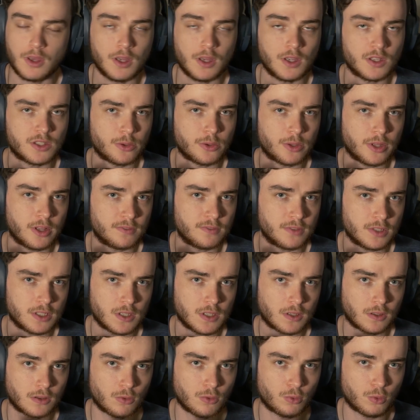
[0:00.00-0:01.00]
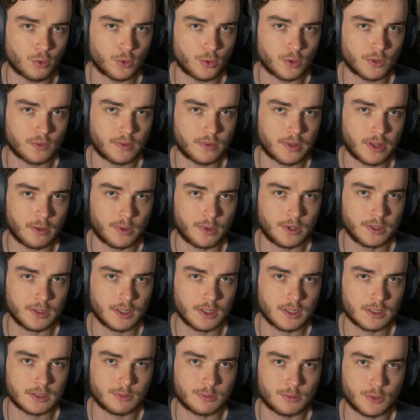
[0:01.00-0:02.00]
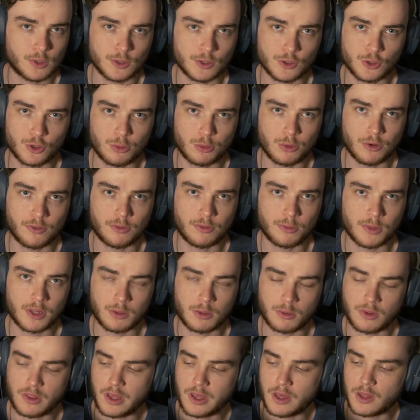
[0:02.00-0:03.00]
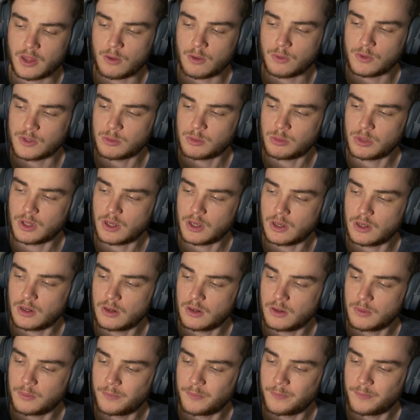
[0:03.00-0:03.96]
So I'll have to check the rules for that one because I'm not super familiar with how that one's played.